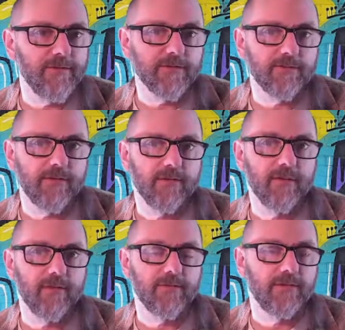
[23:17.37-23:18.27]
fun with this
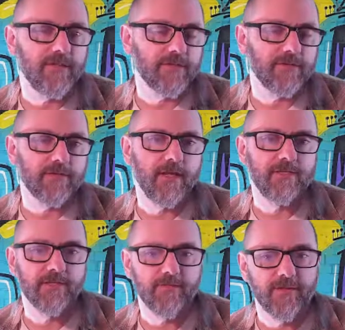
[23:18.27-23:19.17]
one, with these
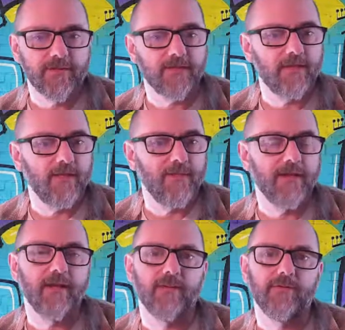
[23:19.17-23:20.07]
exercises and with this assignment,
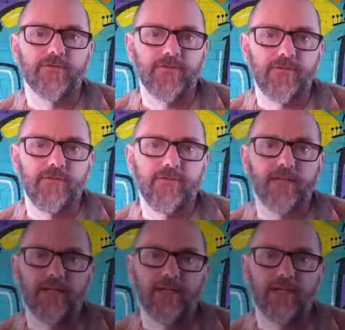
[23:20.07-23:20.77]
and I will see you